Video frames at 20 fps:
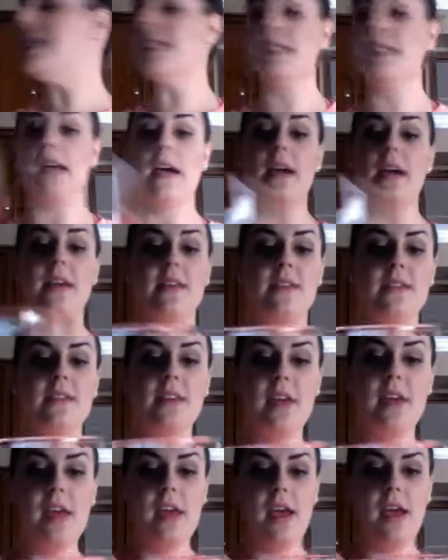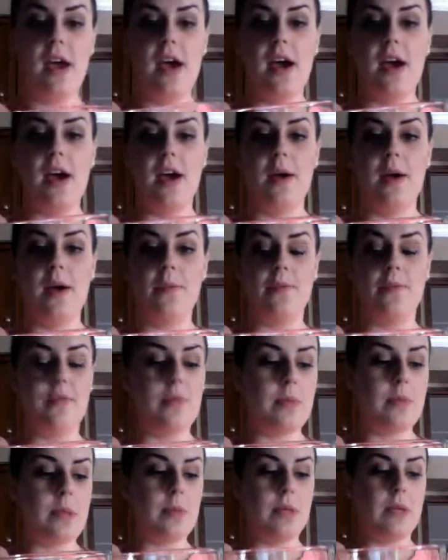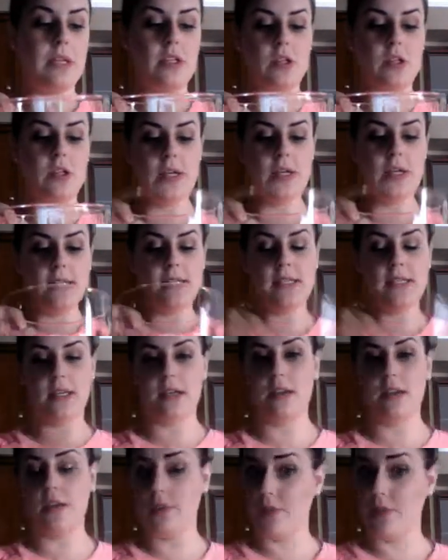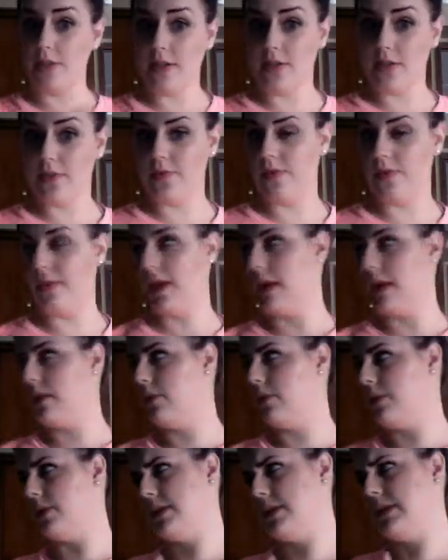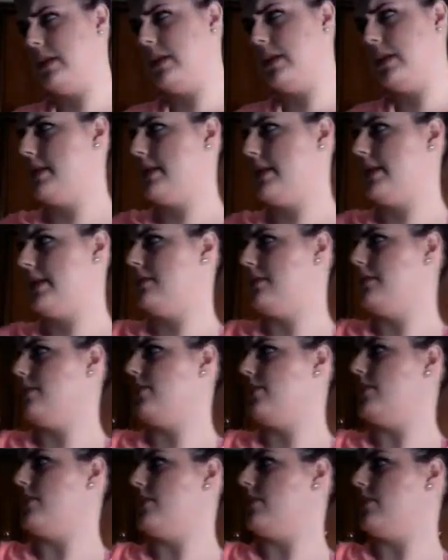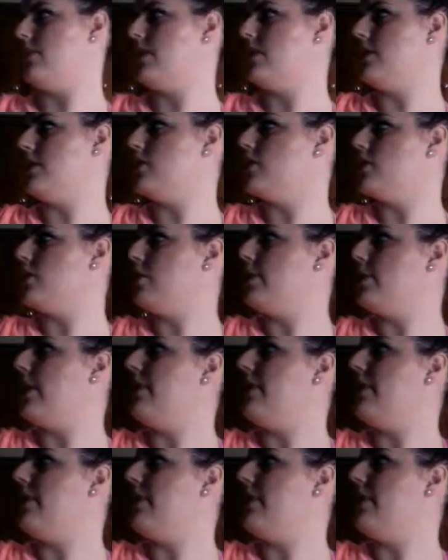size from the blender and stick it in the freezer for later. We'll see how it sits in the freezer. I'm not so sure about